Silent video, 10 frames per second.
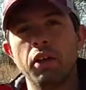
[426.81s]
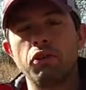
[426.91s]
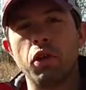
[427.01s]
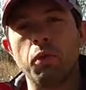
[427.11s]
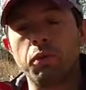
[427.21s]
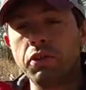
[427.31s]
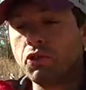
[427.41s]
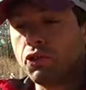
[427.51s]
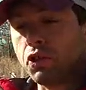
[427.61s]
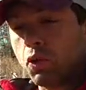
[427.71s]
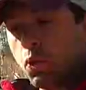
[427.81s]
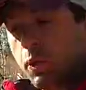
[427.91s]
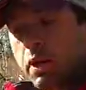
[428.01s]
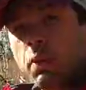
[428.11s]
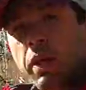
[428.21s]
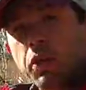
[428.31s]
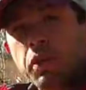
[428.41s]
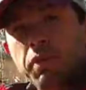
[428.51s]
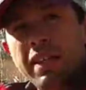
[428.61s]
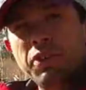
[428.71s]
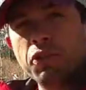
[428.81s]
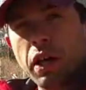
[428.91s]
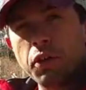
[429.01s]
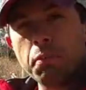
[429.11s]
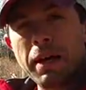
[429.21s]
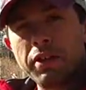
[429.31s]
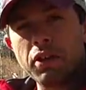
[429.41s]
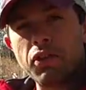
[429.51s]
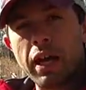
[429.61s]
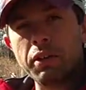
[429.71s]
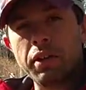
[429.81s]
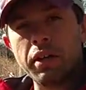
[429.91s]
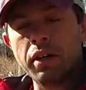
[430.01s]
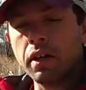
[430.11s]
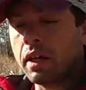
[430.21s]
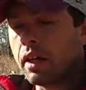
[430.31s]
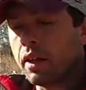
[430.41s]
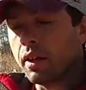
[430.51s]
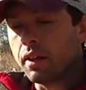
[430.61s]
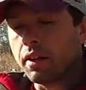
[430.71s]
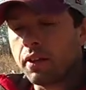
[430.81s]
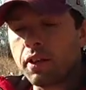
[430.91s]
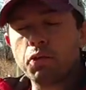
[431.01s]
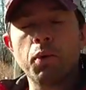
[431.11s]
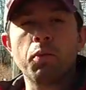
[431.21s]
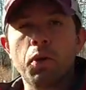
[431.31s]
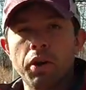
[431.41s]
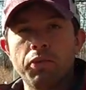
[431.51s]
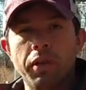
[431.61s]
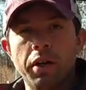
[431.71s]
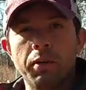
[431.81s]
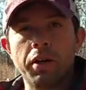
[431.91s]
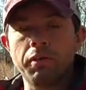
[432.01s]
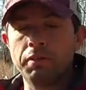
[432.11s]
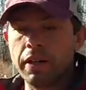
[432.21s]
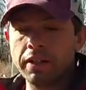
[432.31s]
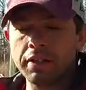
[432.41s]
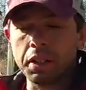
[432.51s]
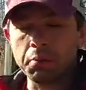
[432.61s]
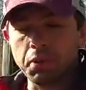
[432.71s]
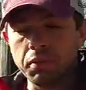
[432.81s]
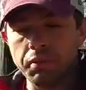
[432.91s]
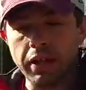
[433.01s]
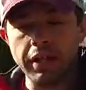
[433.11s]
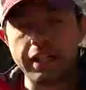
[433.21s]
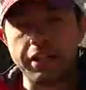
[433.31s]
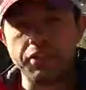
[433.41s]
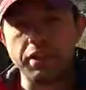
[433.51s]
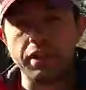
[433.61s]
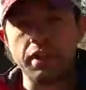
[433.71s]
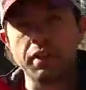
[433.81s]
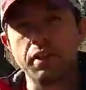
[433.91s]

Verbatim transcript: So this is just a quick way you can feed. There's other methods out there. This one works very well. Very simple, very easy.